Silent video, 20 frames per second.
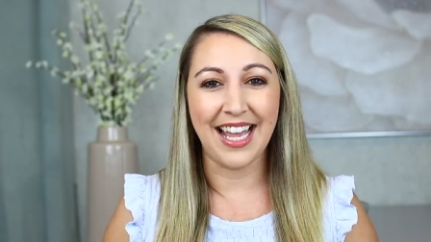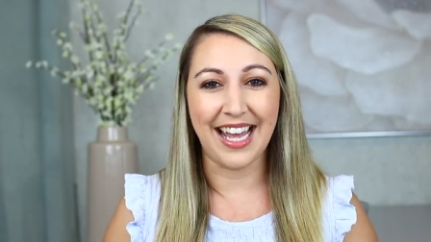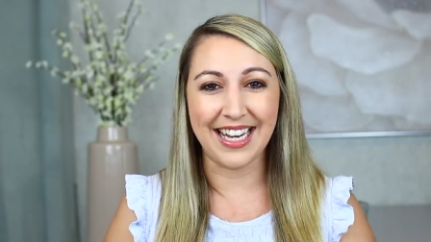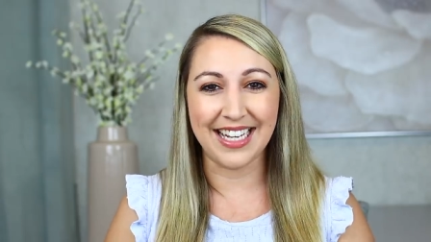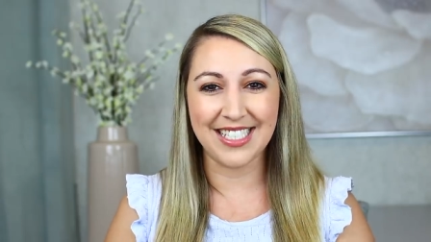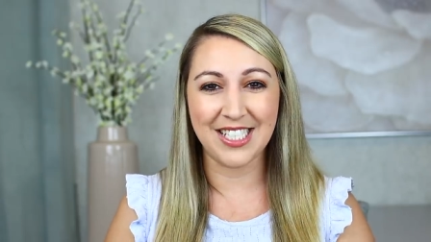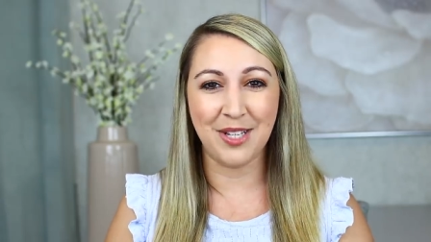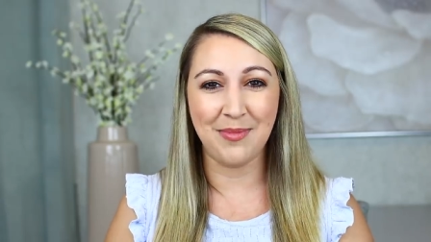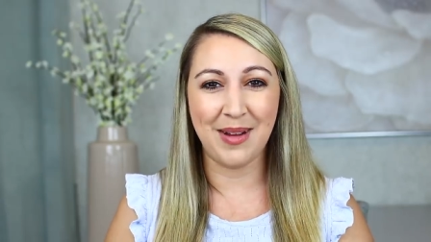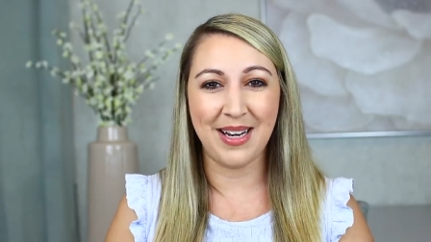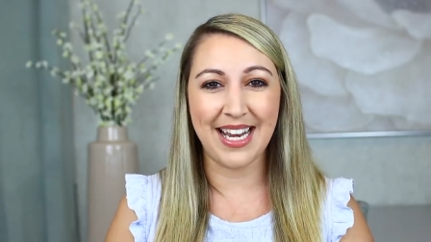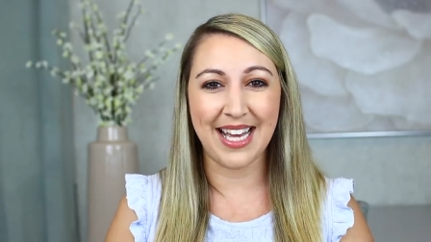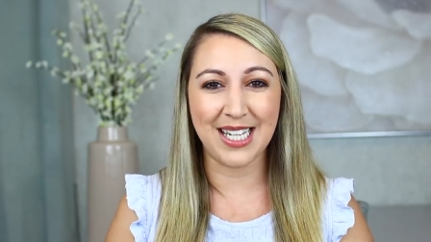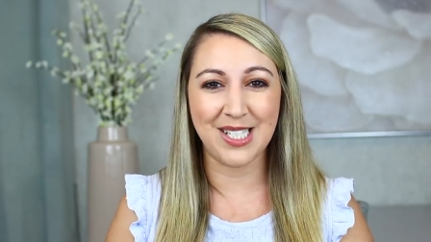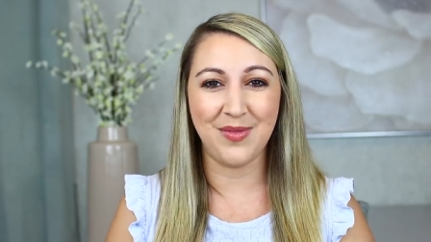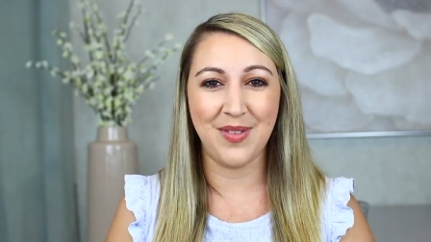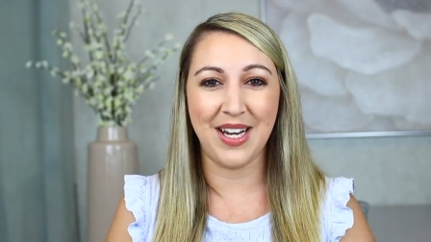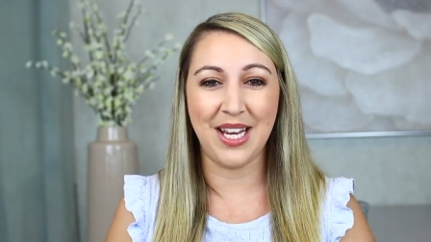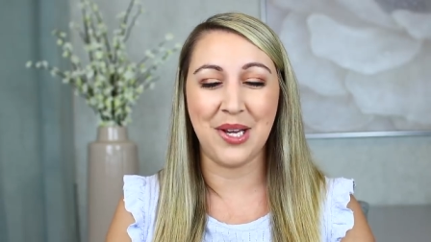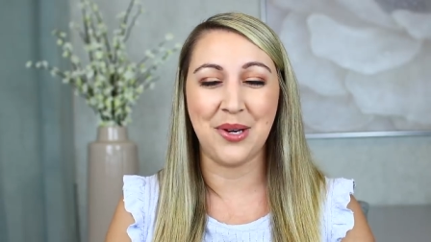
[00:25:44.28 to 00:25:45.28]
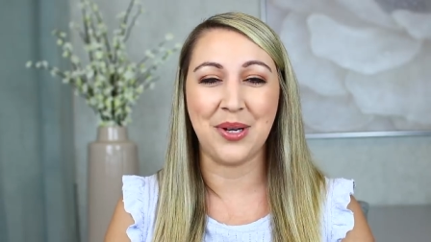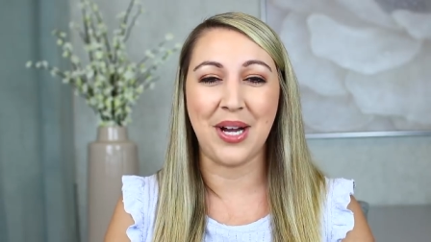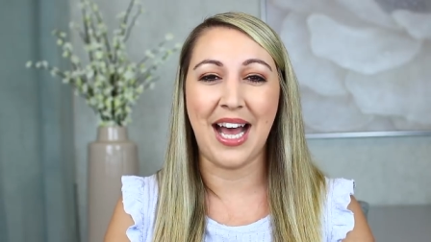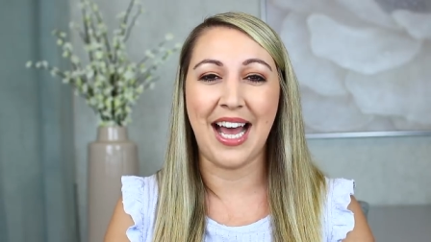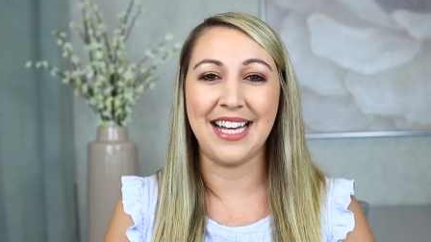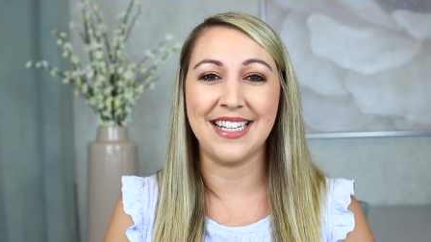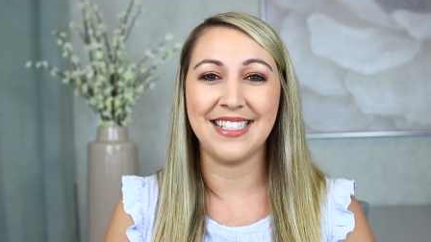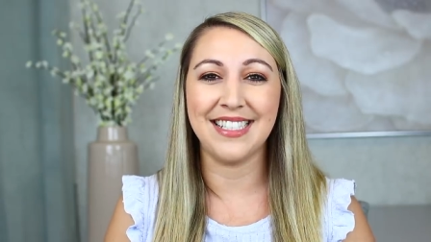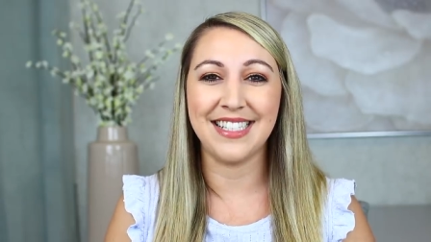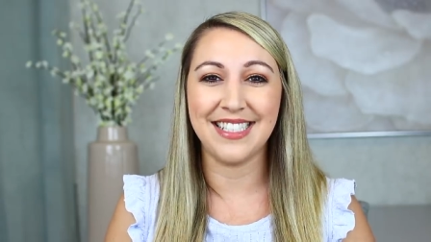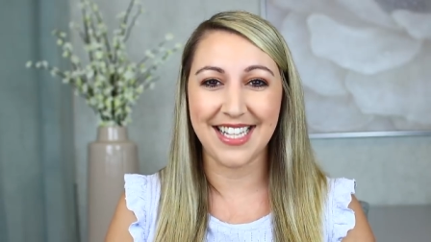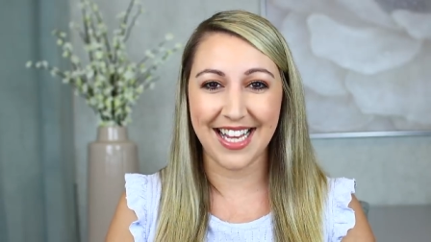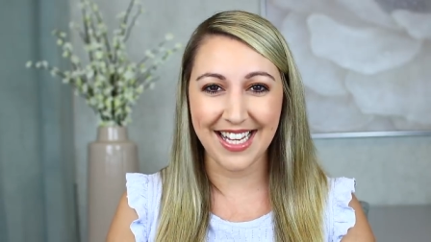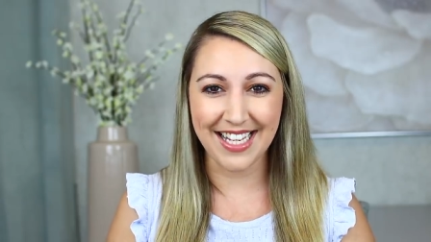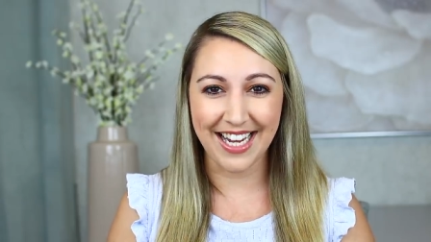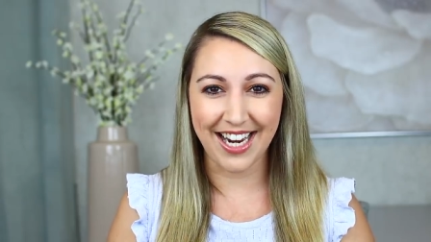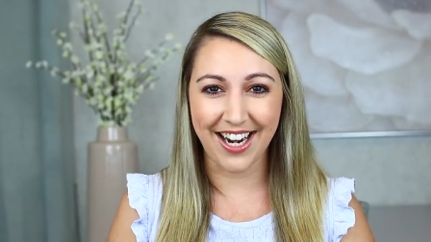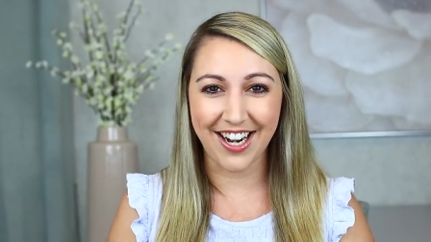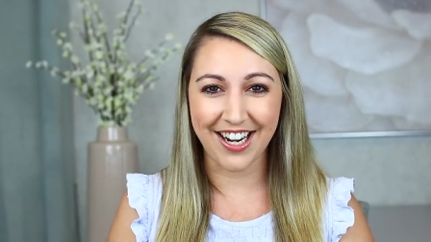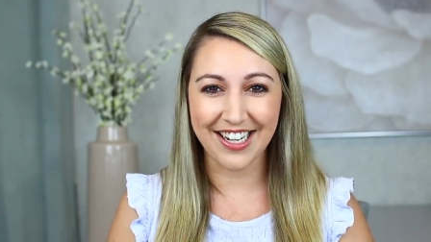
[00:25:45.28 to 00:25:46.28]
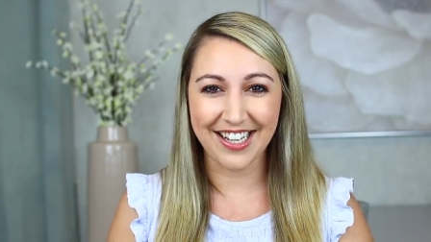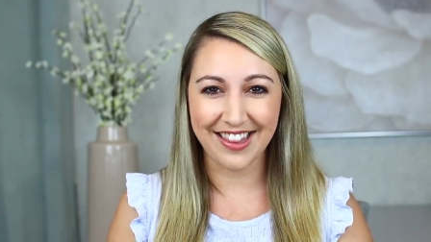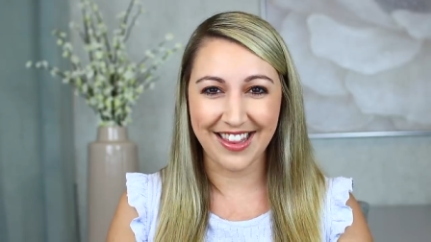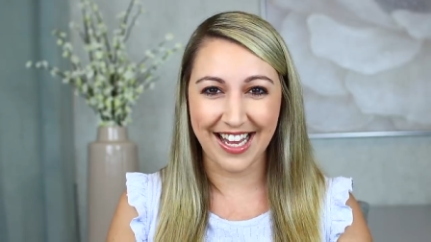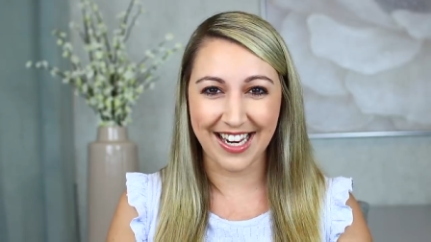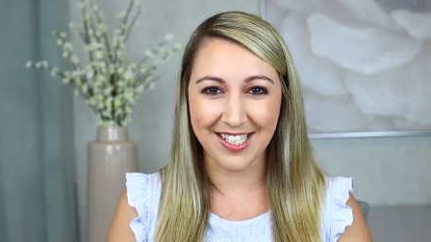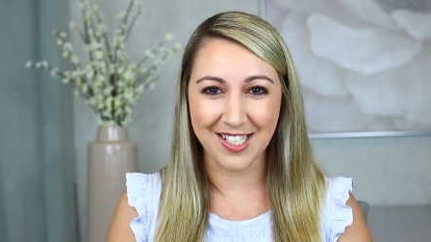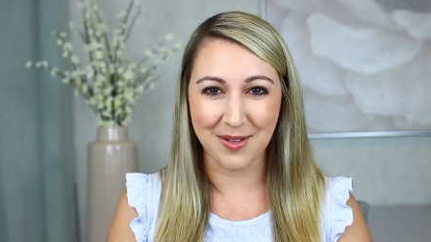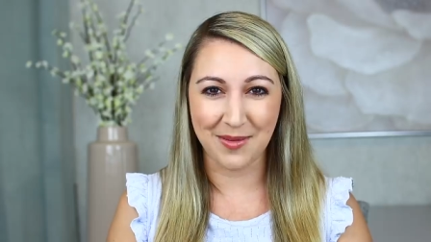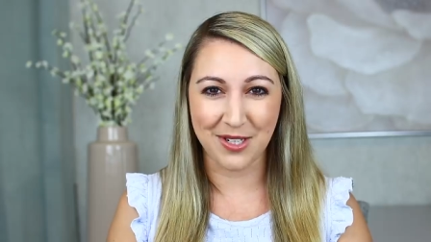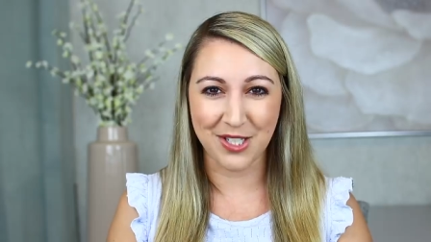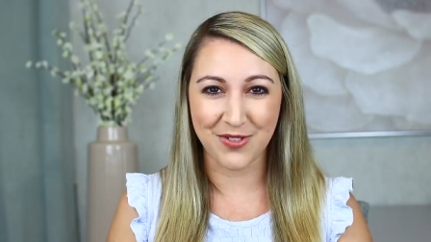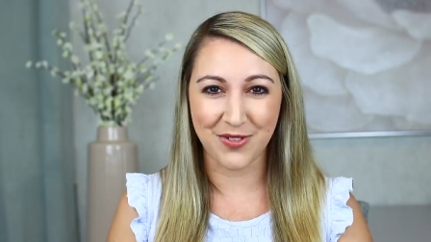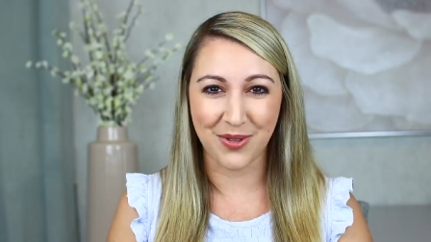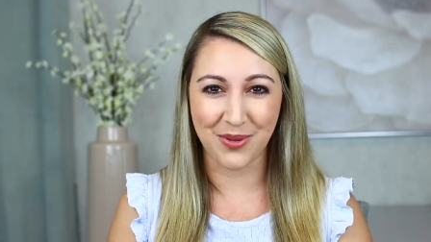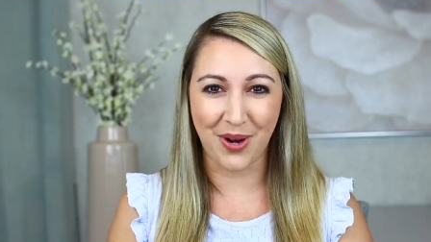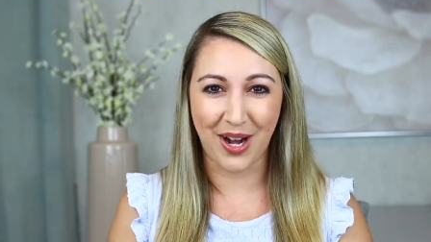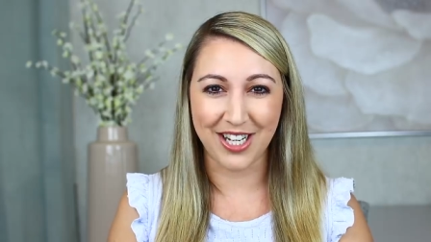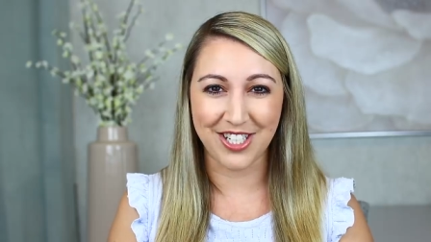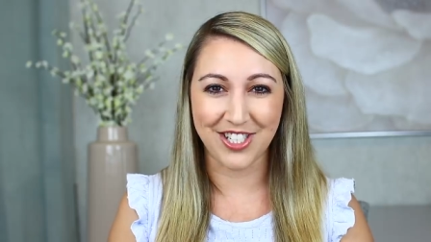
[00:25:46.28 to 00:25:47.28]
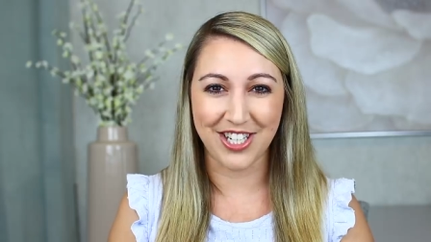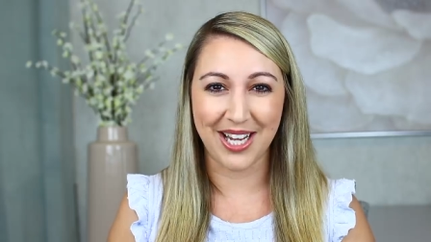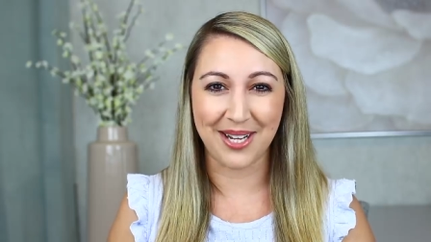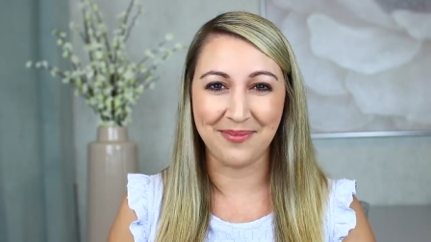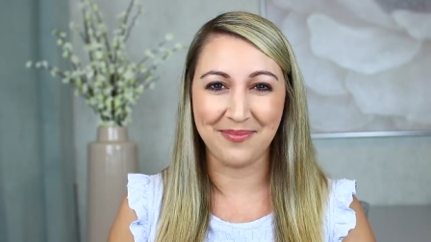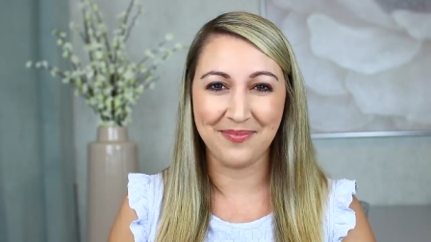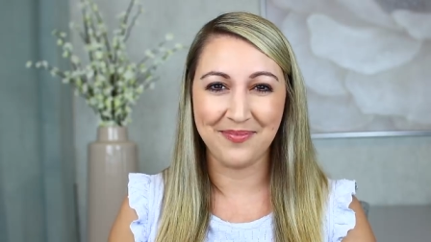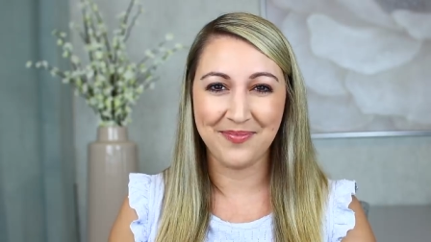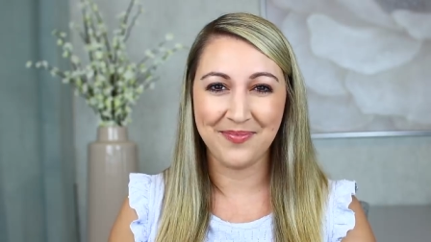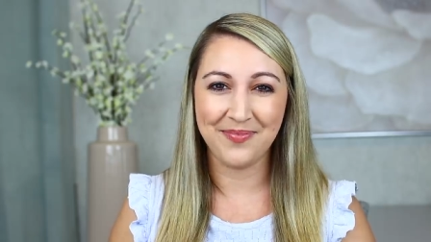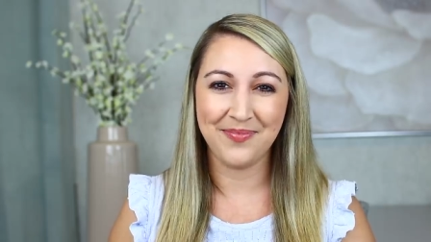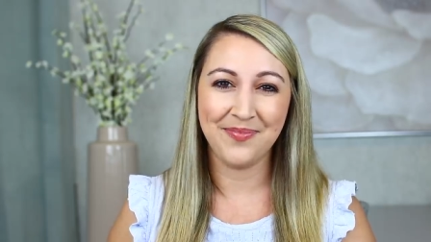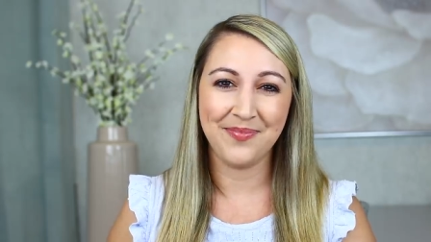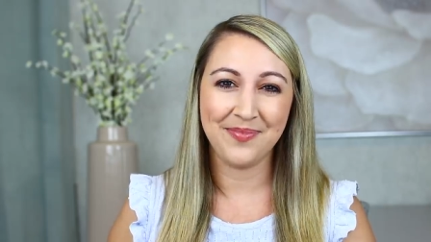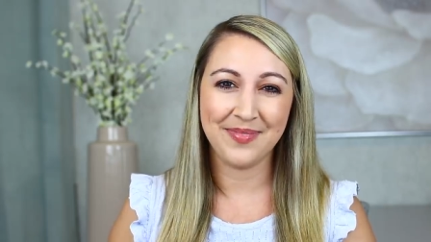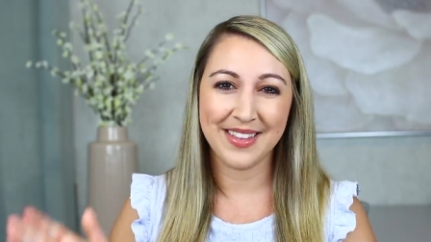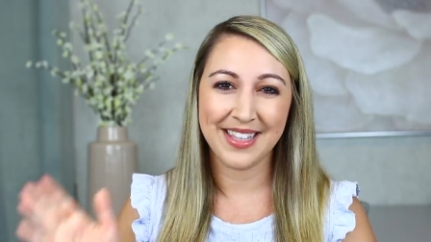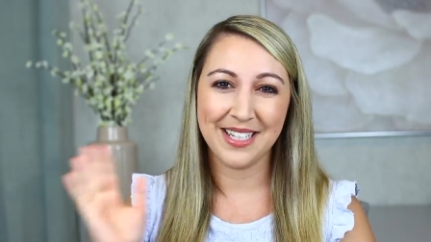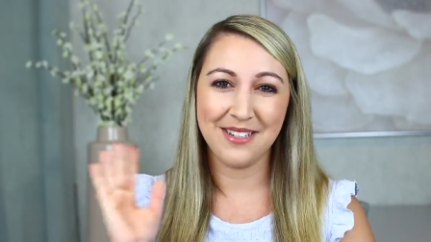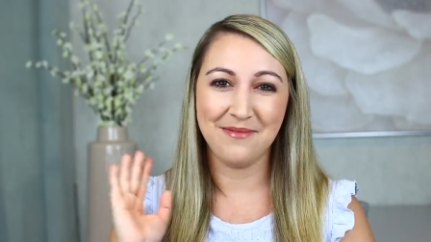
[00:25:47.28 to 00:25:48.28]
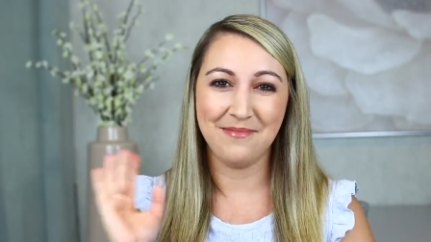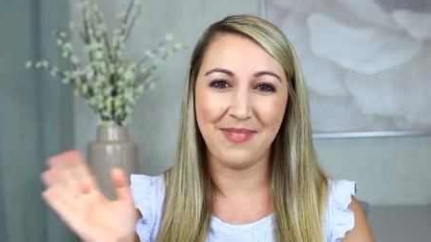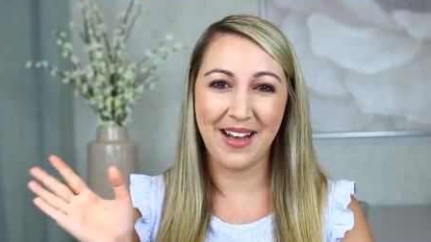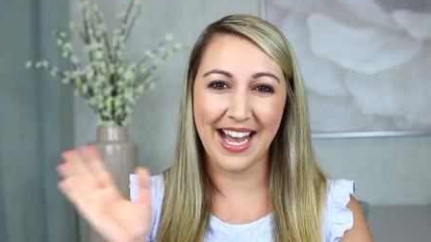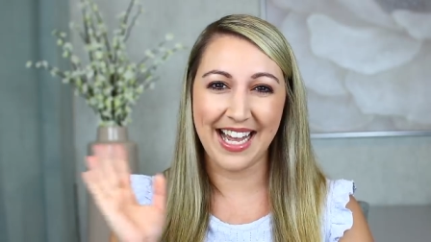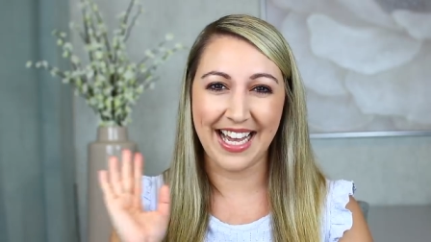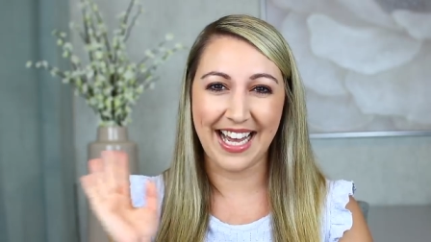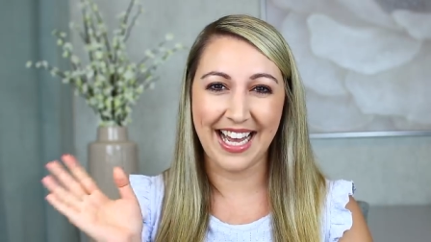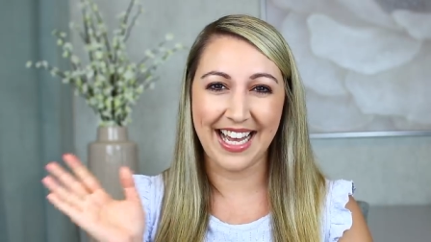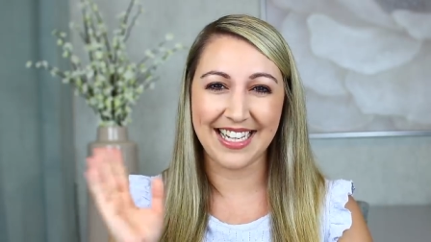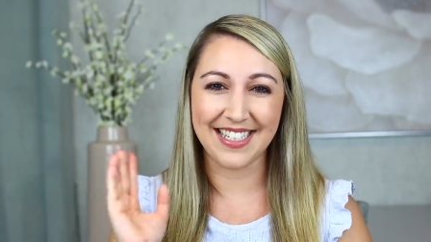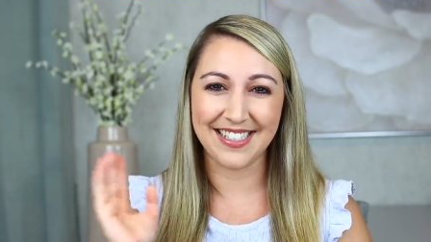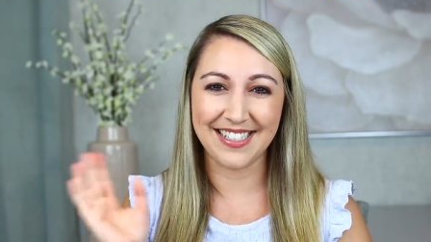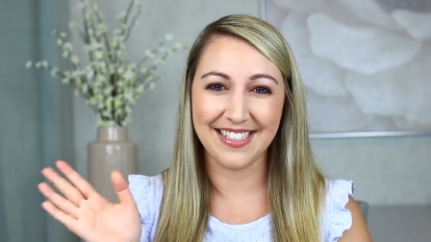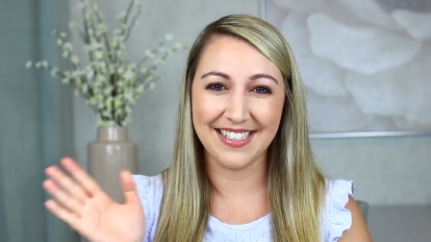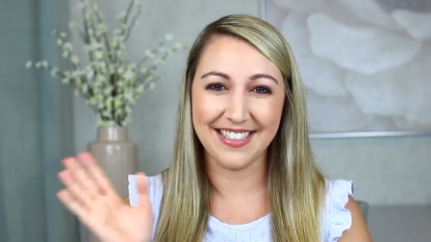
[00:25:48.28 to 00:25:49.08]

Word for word: And until my next video, guys, take care. Thanks so much for watching. Bye, guys.